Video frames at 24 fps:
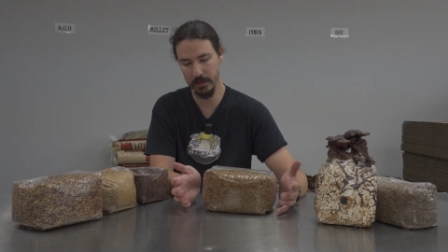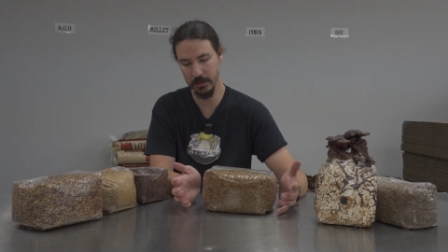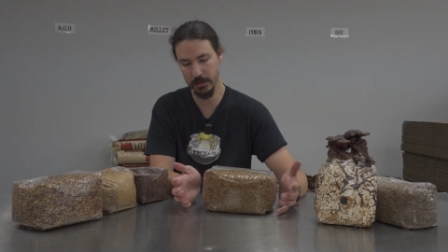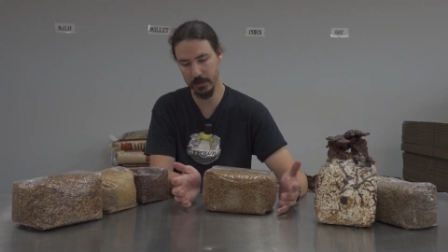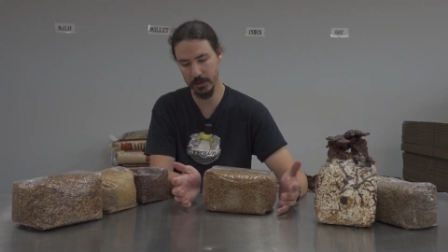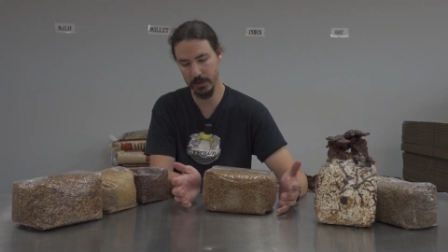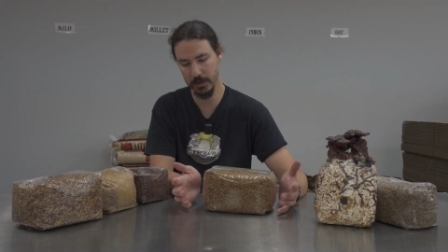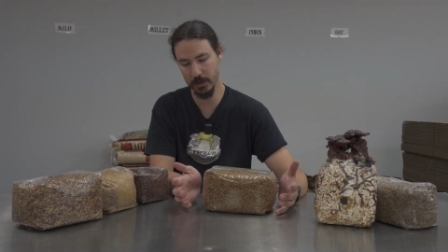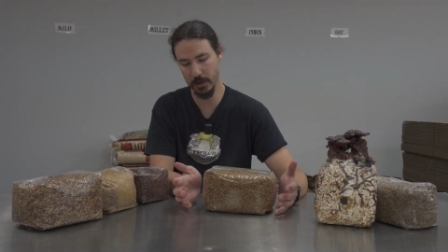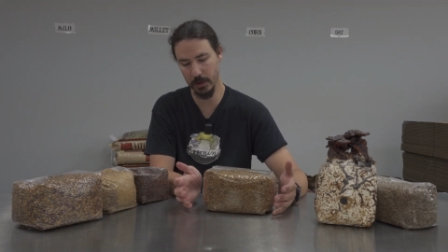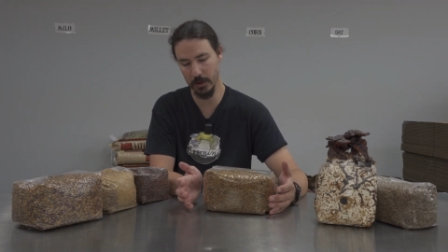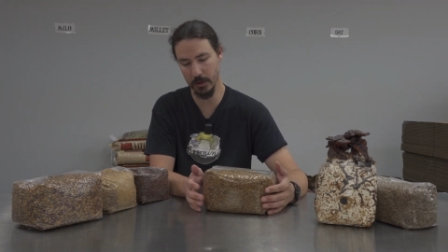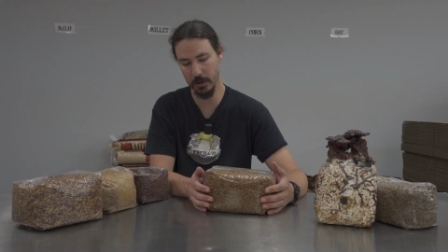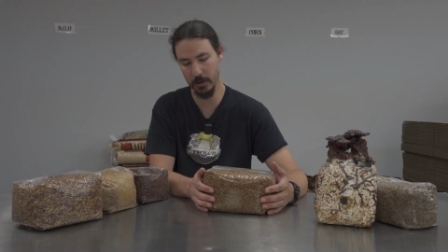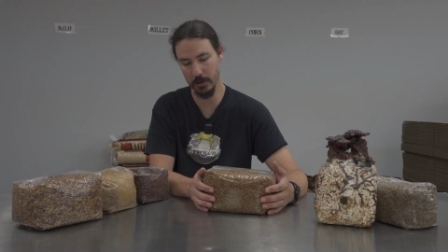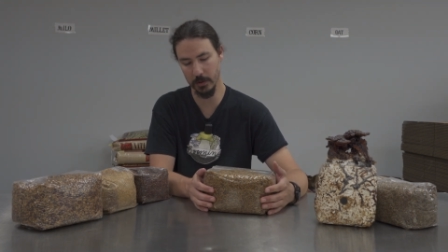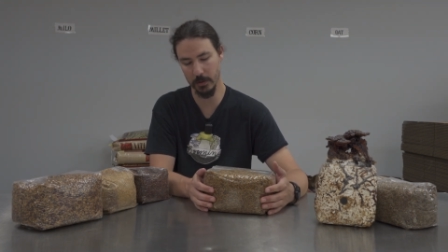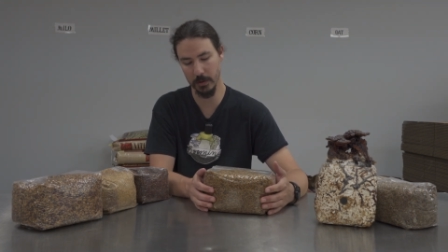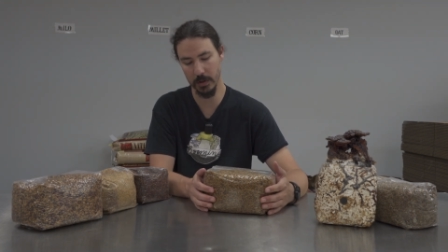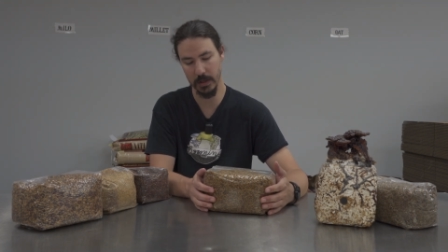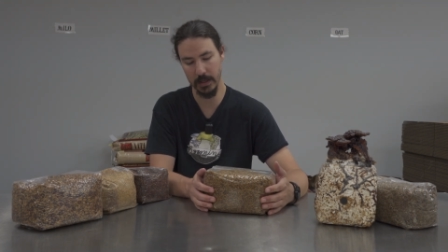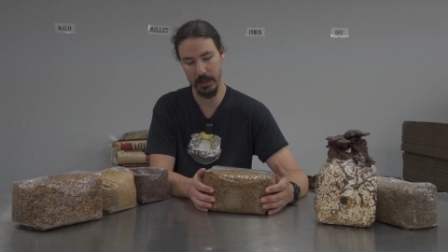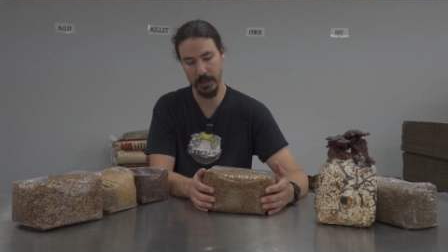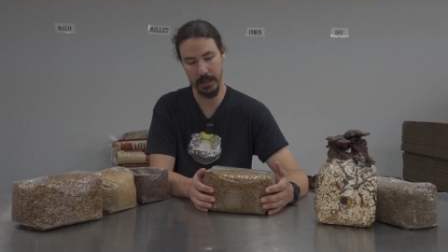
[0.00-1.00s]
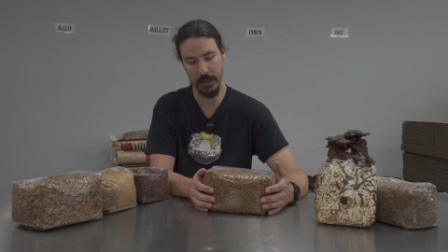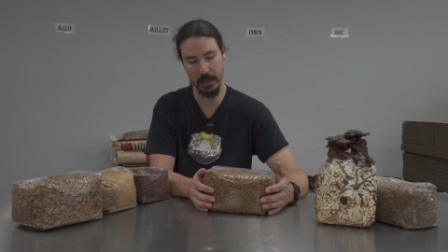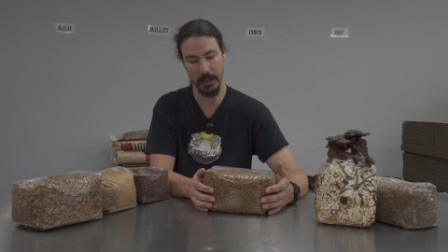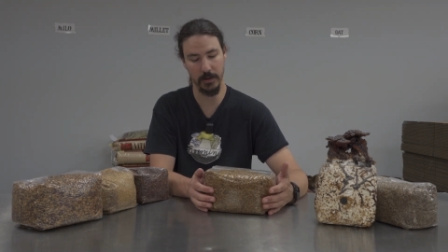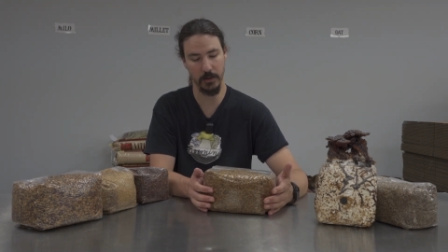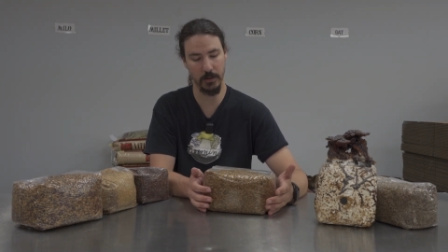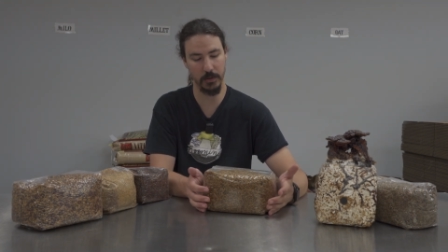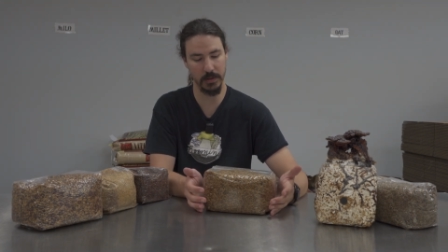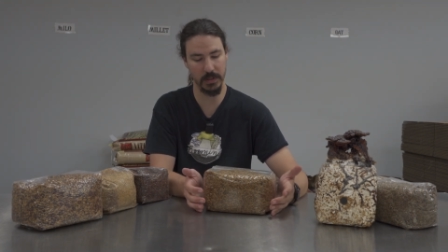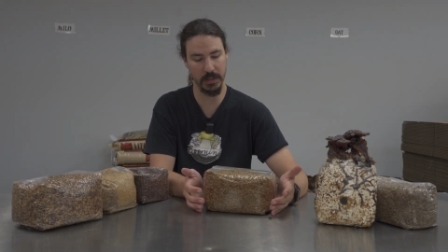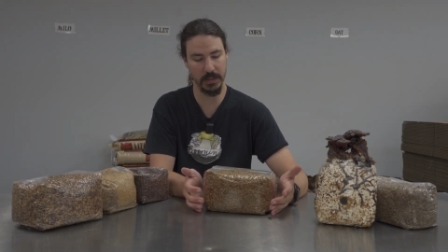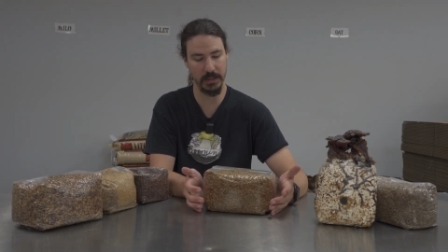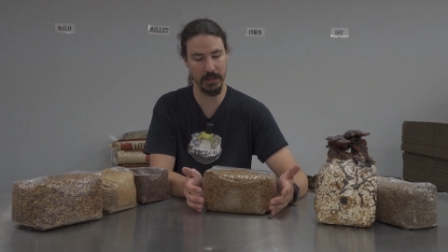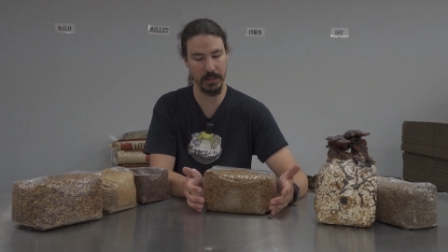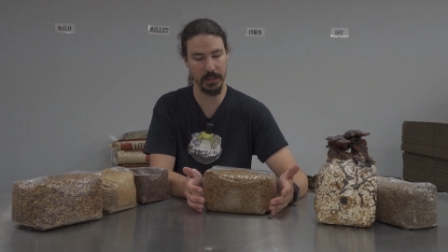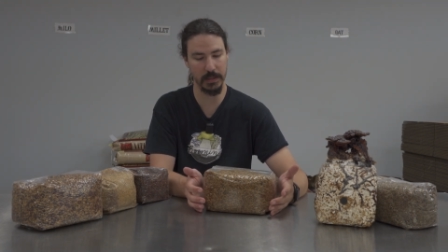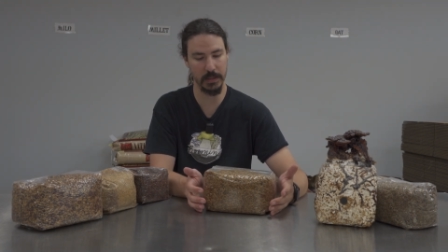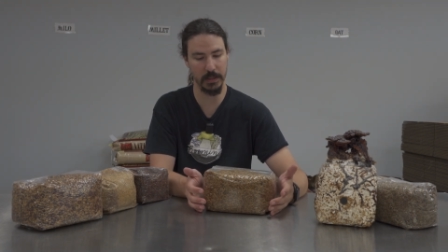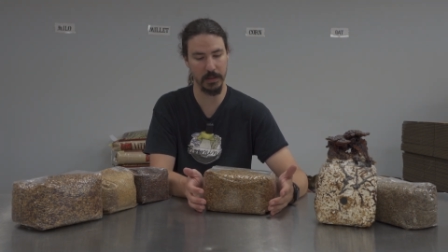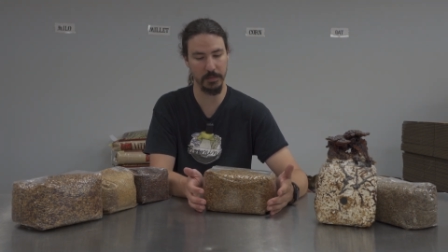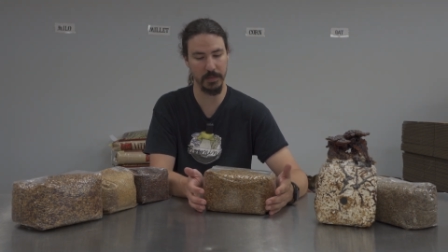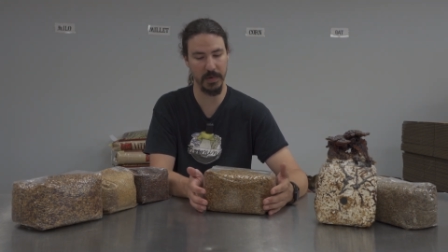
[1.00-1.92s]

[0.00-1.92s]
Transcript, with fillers: So it holds a decent